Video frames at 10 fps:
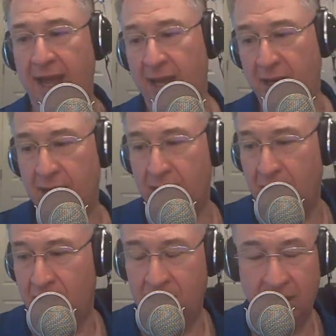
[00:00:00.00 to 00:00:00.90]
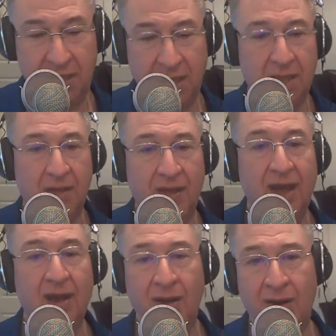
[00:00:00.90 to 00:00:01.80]
And the deal
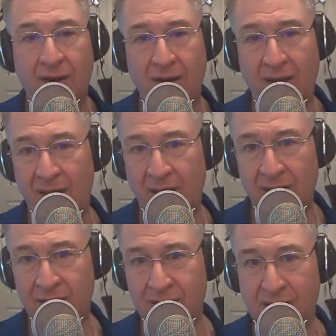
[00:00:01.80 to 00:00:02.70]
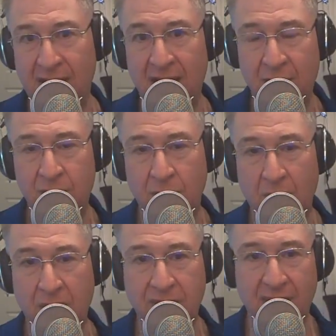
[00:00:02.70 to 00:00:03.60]
there is that
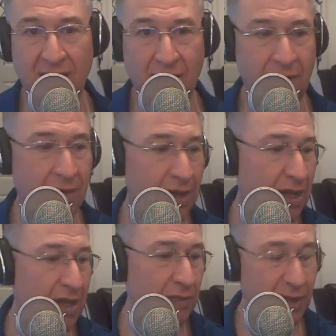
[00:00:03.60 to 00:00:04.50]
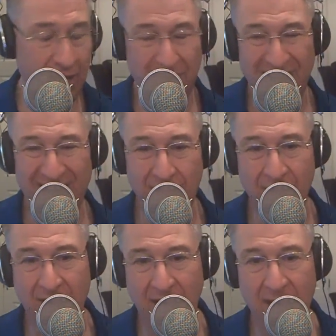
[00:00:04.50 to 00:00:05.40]
Jamar Taylor, when he played in
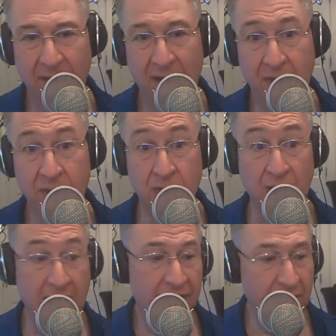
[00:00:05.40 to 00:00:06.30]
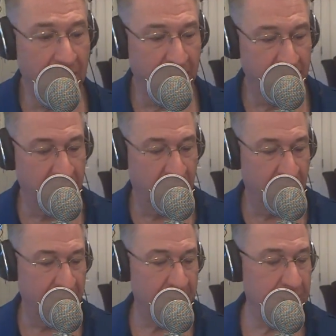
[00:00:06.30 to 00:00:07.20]
Miami and he was drafted by the
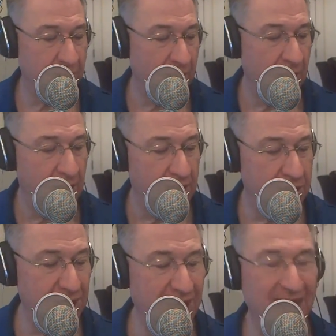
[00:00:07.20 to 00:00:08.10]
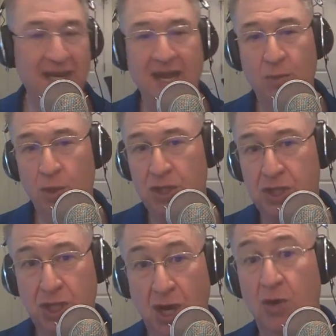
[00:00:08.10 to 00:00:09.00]
Dolphins, his nickname was
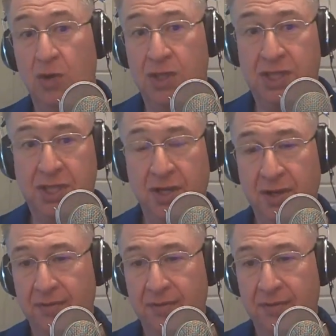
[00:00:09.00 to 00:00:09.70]
Toast.